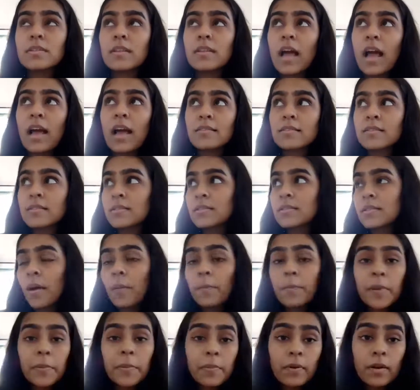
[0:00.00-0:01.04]
as
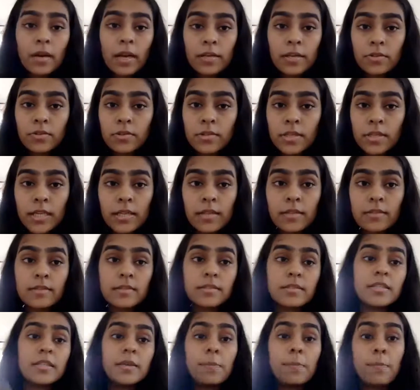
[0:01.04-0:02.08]
some people like to say, this
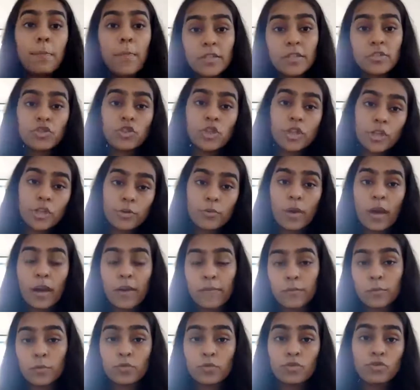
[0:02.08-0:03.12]
is the metric you
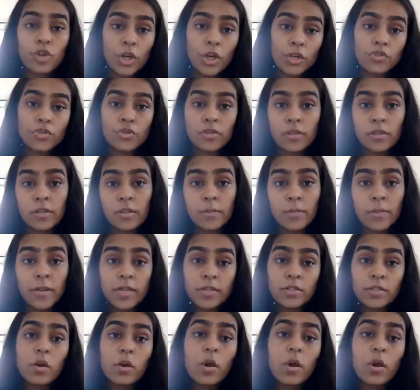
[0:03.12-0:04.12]
have to judge the debate